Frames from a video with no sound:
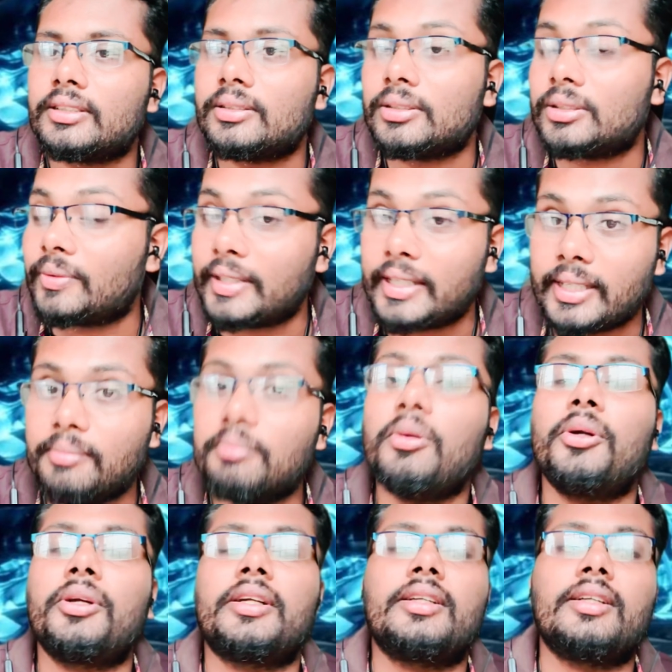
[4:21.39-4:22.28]
It's very
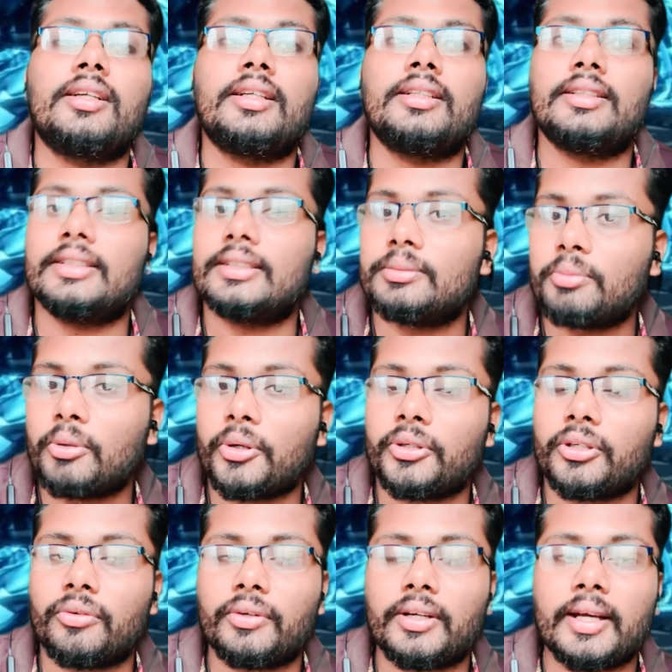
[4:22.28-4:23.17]
important at this
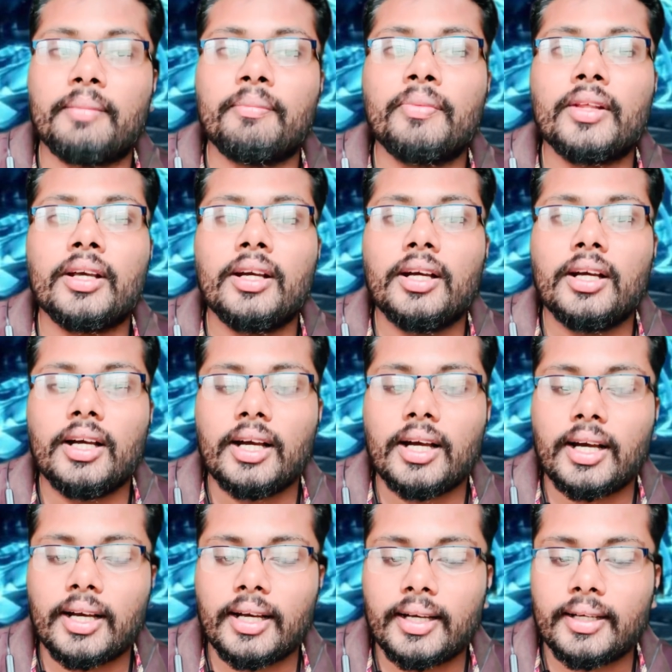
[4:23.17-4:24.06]
point of time.
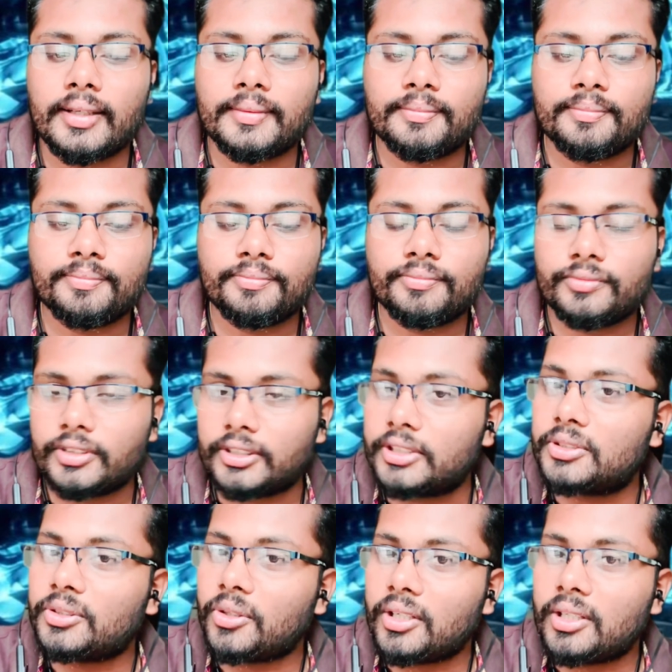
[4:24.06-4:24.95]

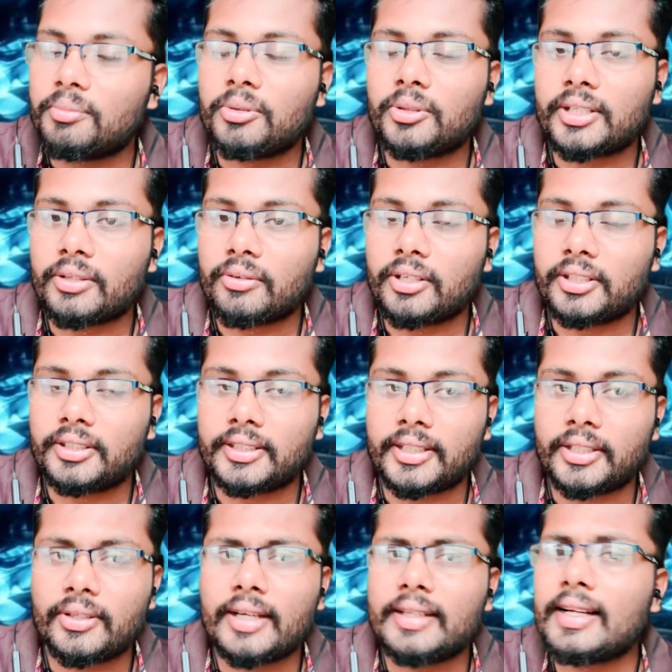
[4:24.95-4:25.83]
This is all of what I want to
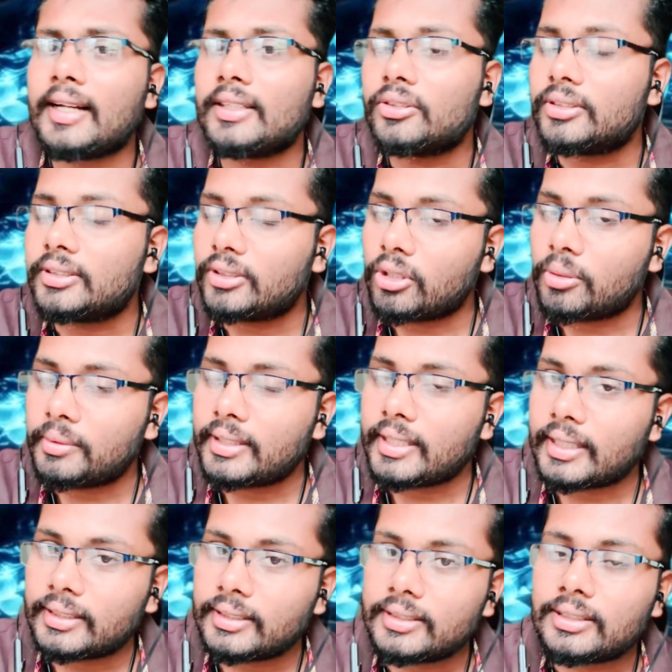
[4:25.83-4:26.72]
tell you. And also so
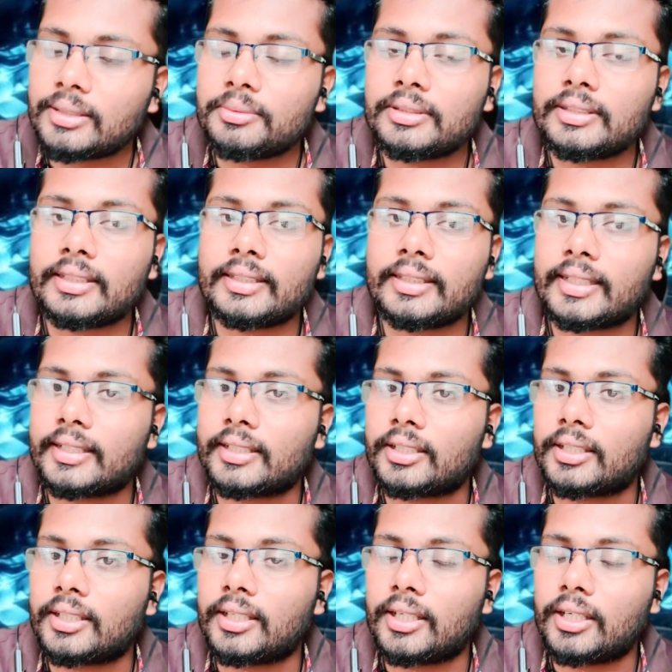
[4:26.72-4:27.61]
many other subjects are
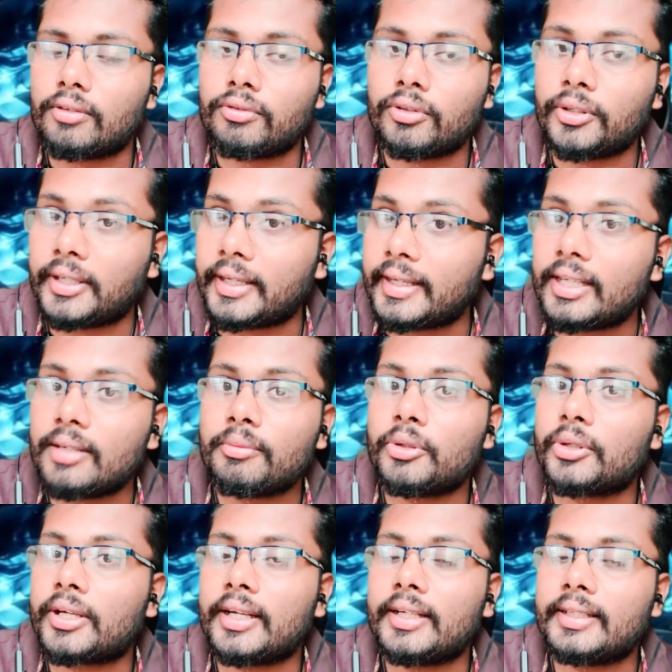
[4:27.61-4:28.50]
there. For DM,
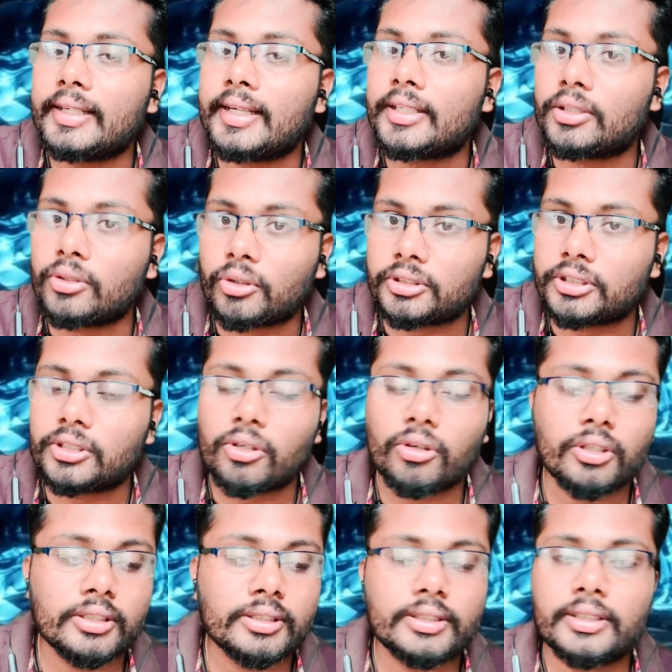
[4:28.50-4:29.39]
you can take
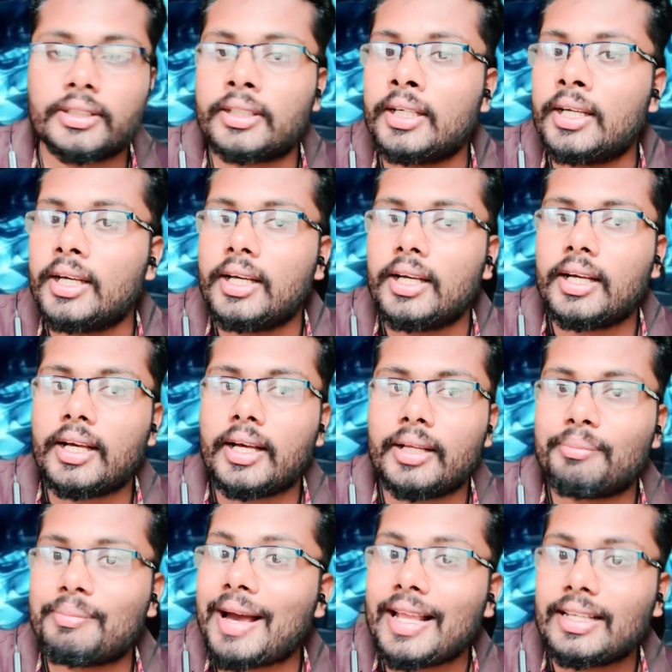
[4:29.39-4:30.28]
toxicology
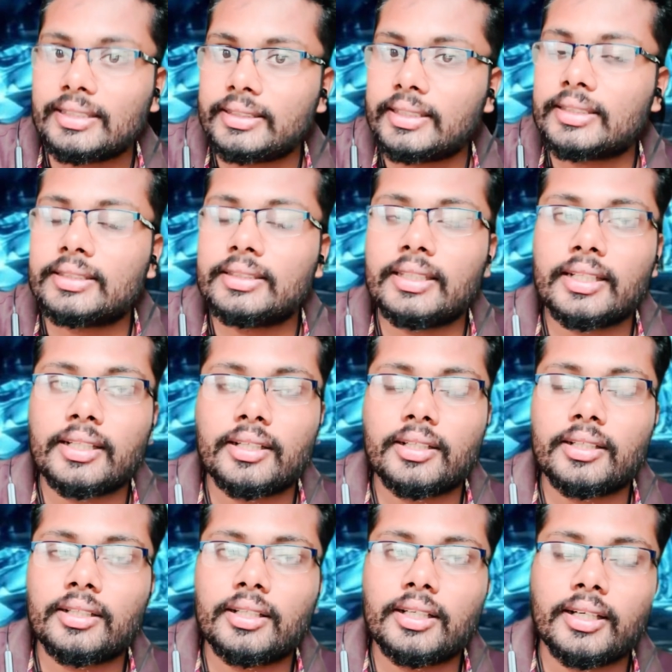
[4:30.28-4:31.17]
and ballistics
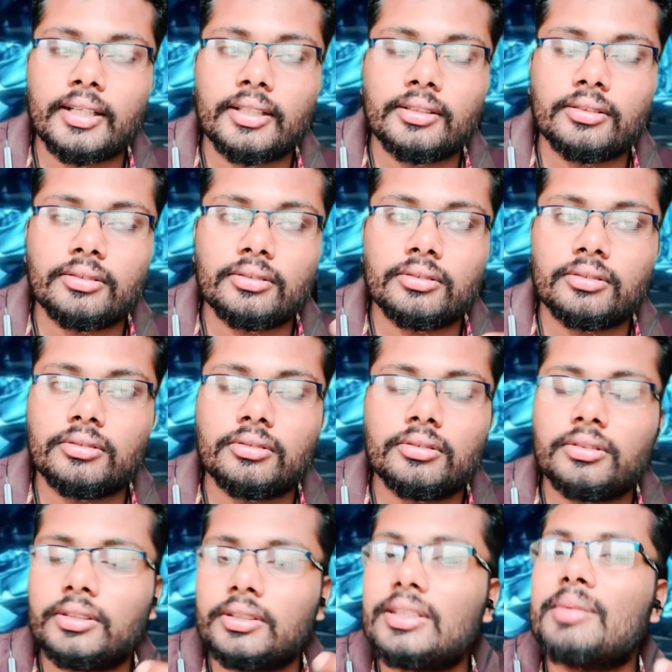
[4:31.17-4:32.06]
there. And
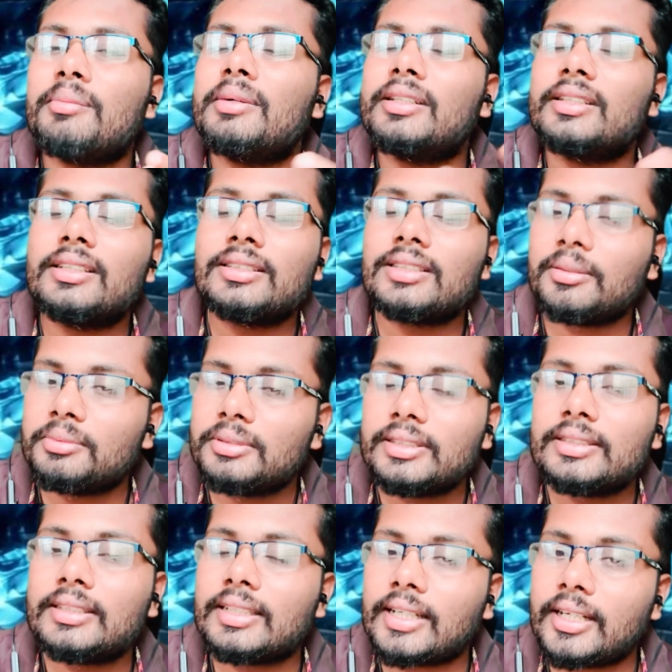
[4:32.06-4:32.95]
some other
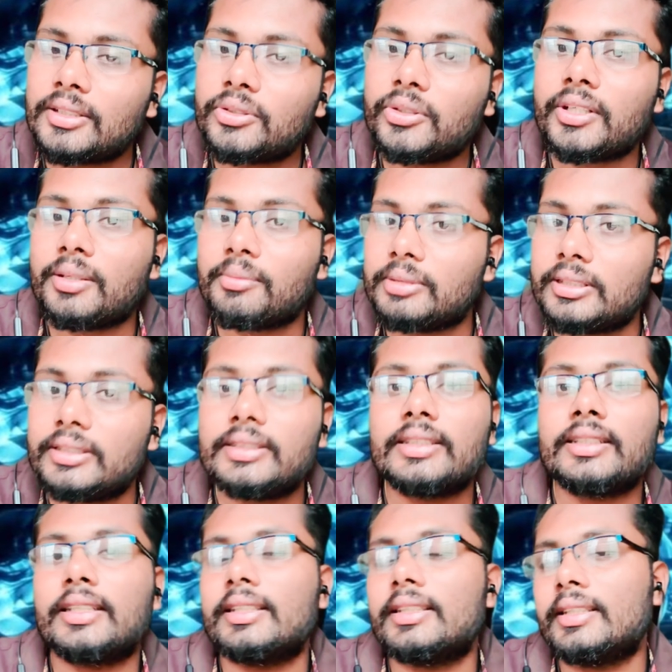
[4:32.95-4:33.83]
subjects are also
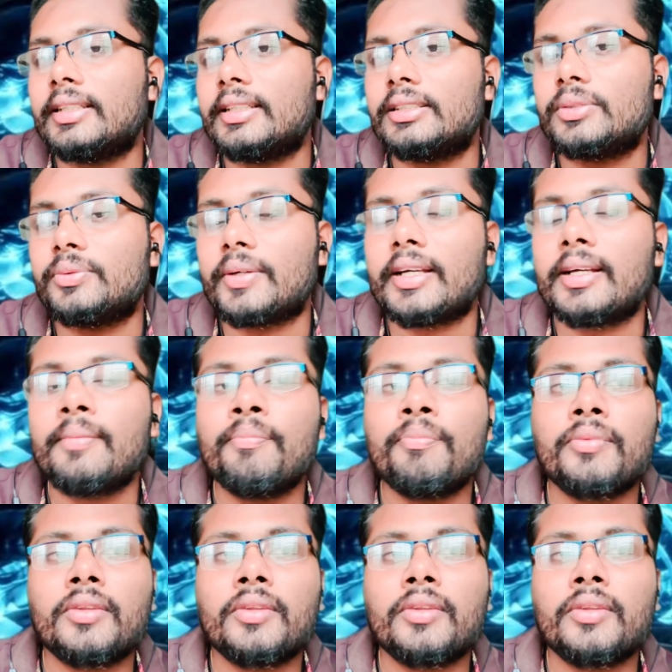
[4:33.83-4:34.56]
emerging in this way.